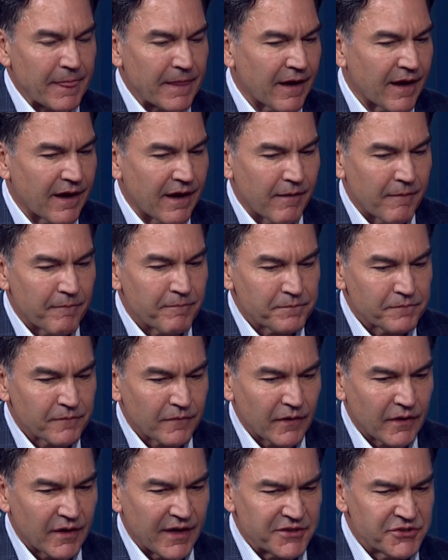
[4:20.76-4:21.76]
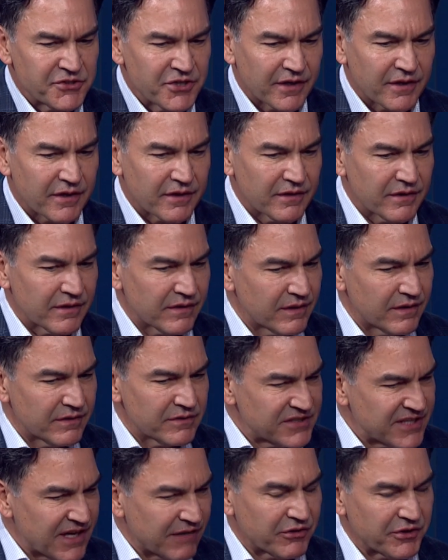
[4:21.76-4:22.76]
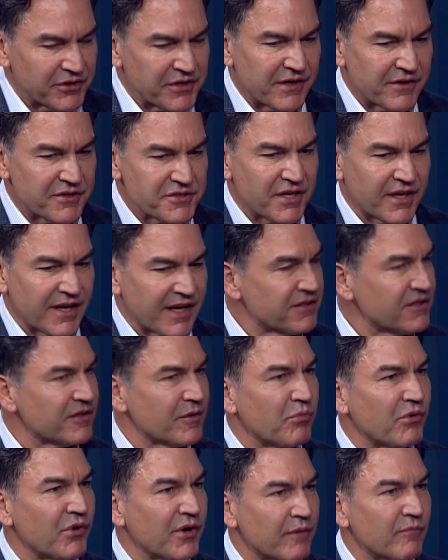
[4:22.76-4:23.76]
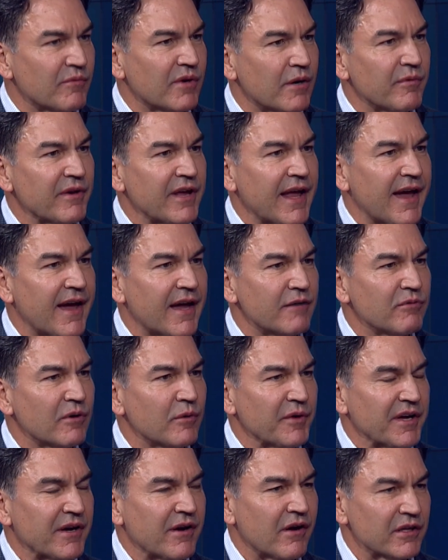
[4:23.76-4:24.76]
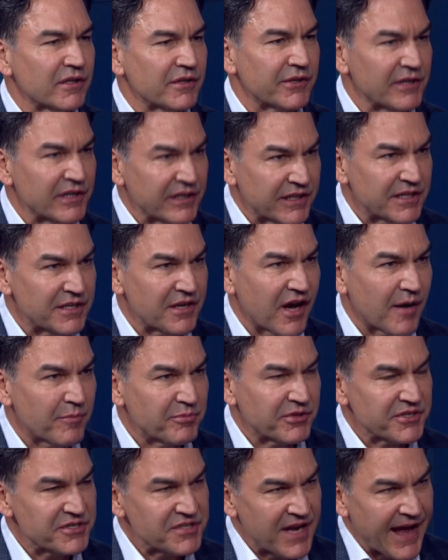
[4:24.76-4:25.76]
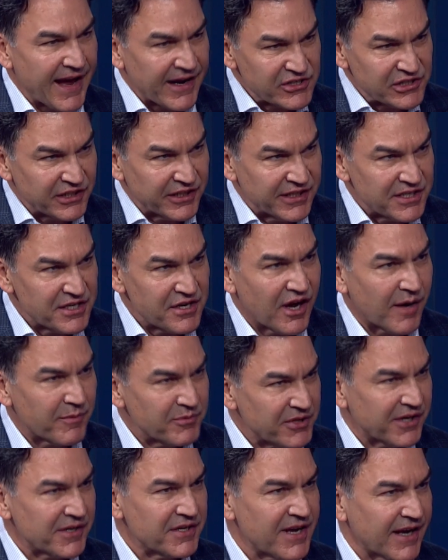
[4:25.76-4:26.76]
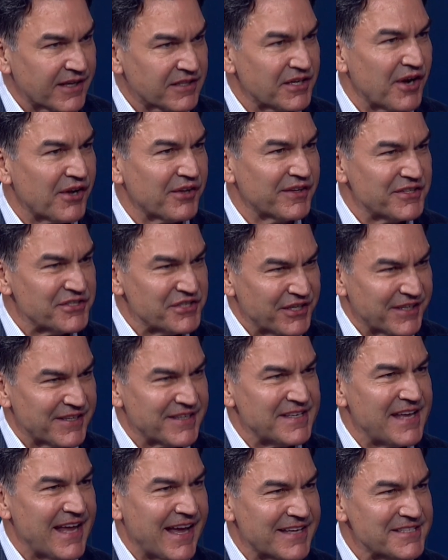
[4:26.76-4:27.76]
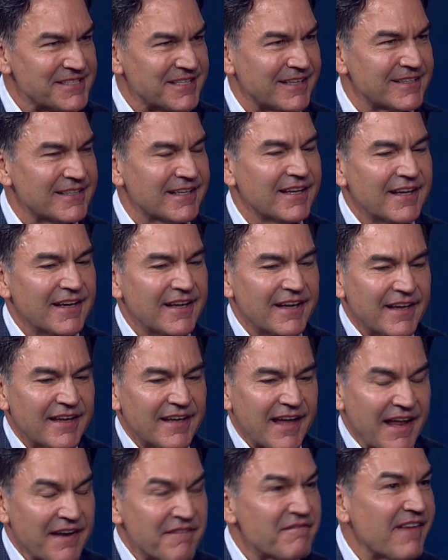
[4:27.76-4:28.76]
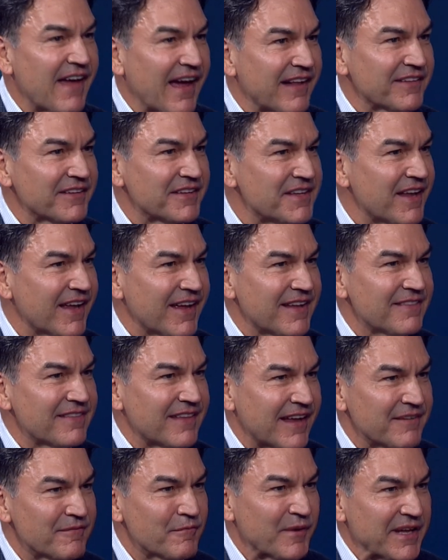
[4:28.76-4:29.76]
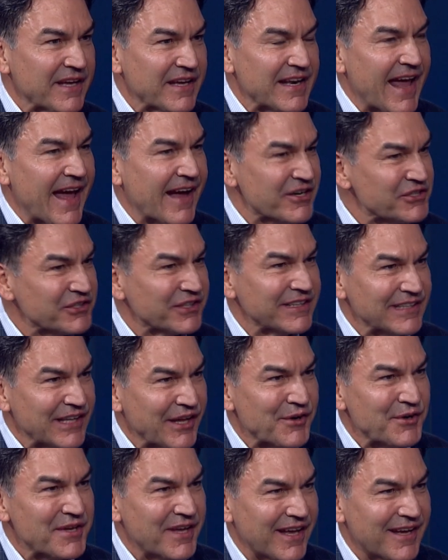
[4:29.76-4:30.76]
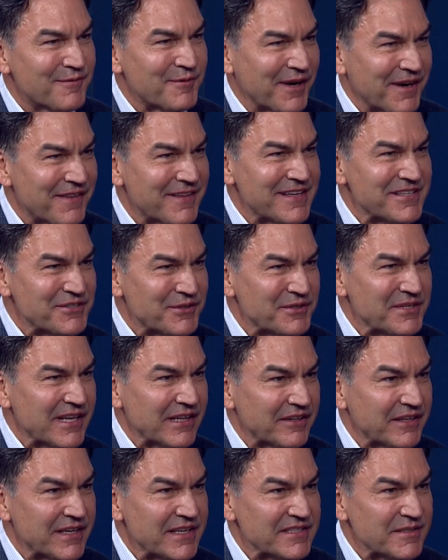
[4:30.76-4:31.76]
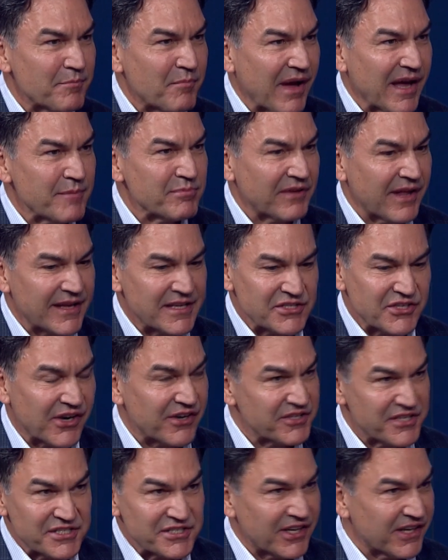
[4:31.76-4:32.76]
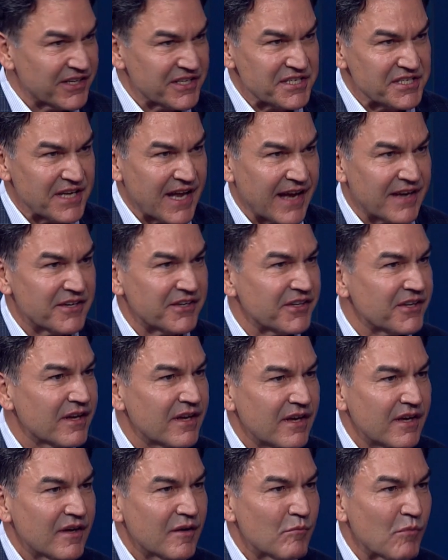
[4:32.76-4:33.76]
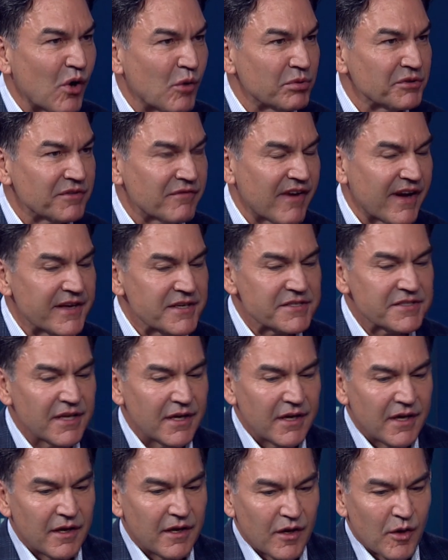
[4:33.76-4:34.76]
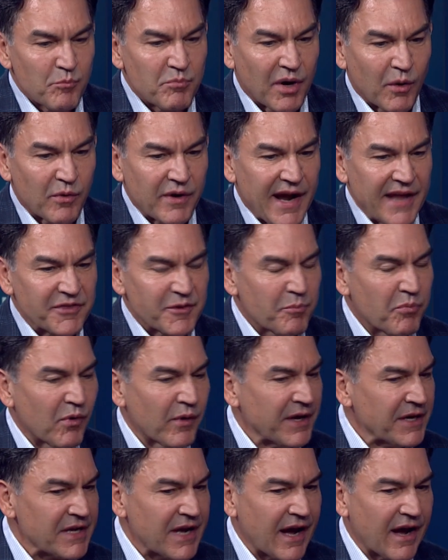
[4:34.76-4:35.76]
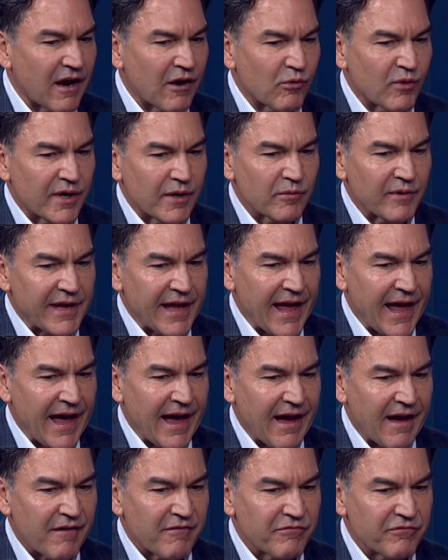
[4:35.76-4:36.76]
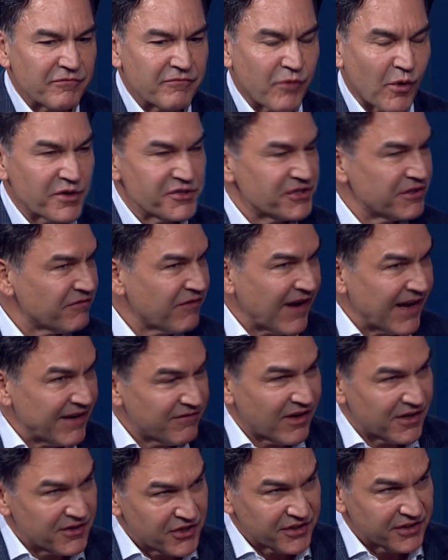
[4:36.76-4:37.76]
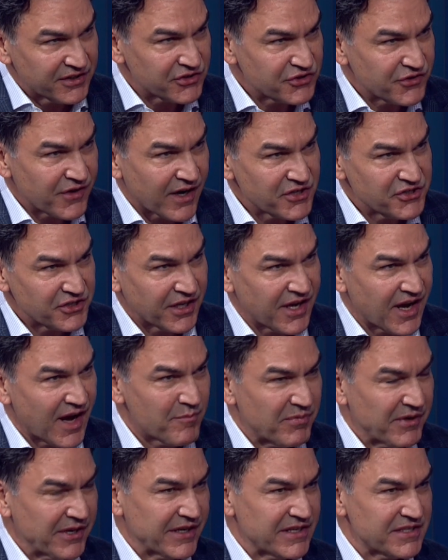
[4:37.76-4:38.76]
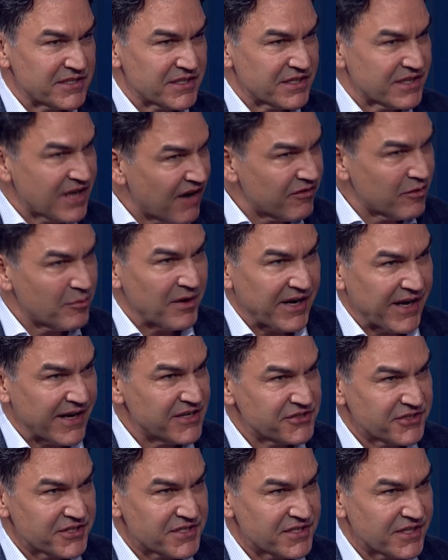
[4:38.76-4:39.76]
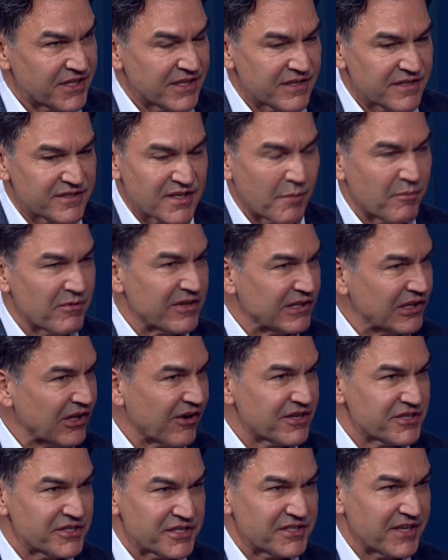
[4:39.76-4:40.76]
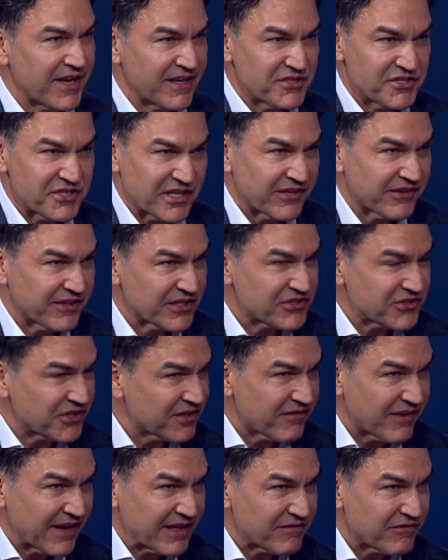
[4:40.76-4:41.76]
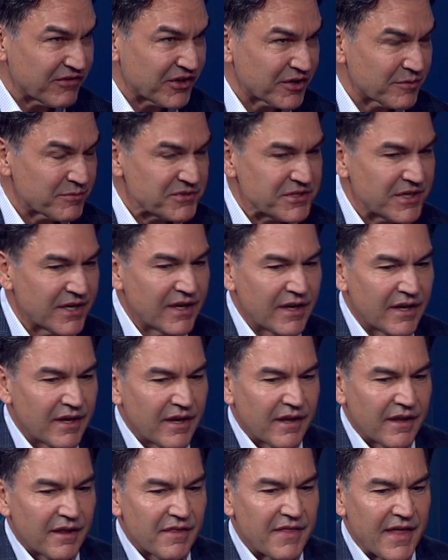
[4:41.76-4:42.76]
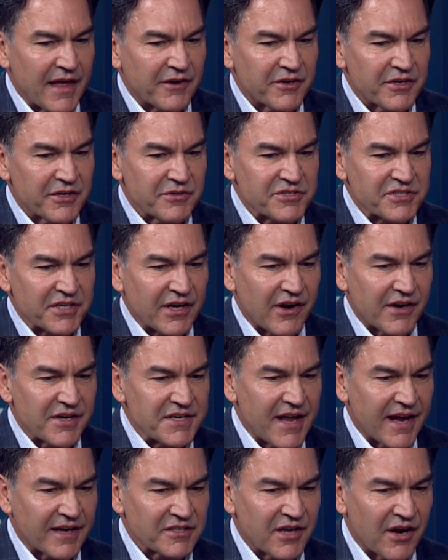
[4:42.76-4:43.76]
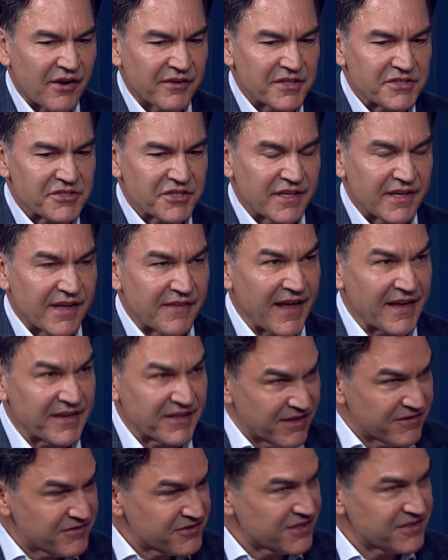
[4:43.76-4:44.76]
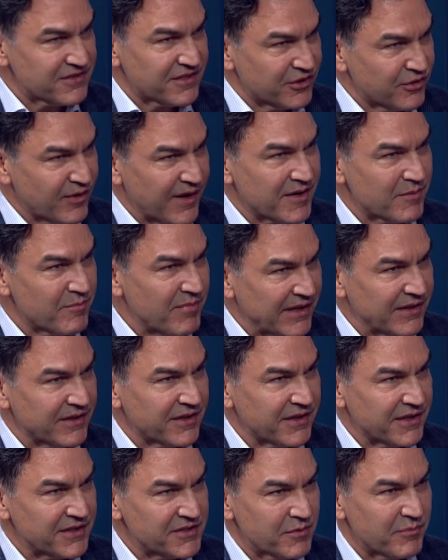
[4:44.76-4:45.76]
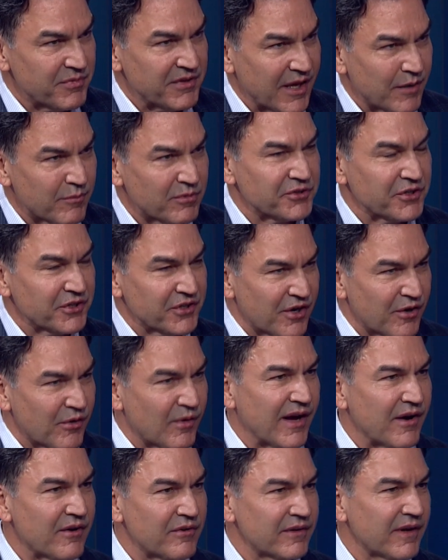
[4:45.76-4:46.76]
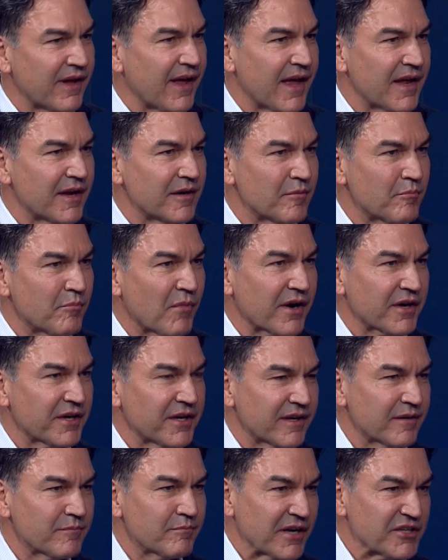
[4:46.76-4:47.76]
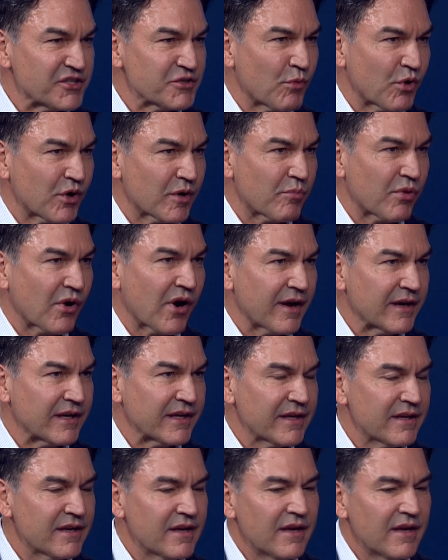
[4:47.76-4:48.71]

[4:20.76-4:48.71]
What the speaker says: Mm-hmm. It took several years to get to the point where we had what we call early adopters to actually adopt our technology and test it and validate that we could actually locate where these utilities and pipelines are just on a standard mobile device. But we're at the point now where we have Fortune 500 construction companies, government agencies, some of the largest engineering surveying firms that are using our technology. And that gives us the credibility to be able to go out and market much more broadly.